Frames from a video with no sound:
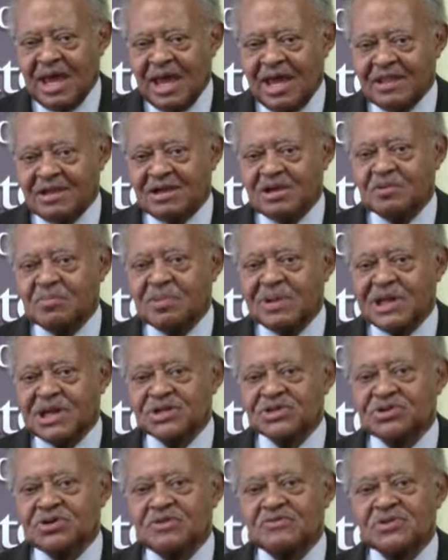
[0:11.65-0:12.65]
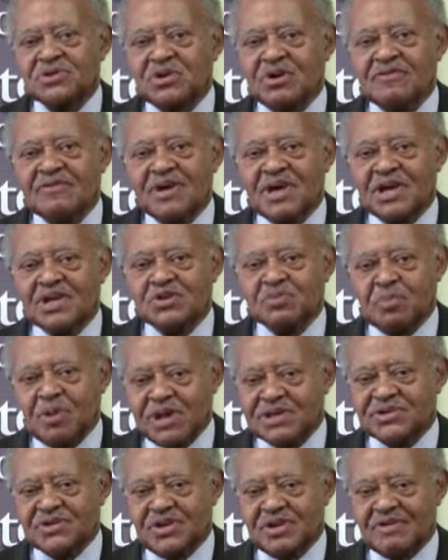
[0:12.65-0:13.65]
Had the good pleasure of serving as
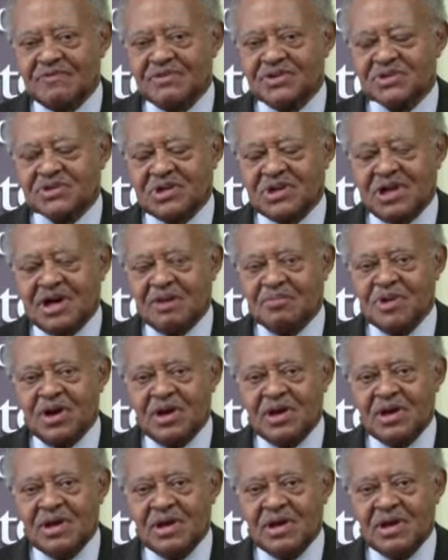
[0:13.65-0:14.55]
president of this club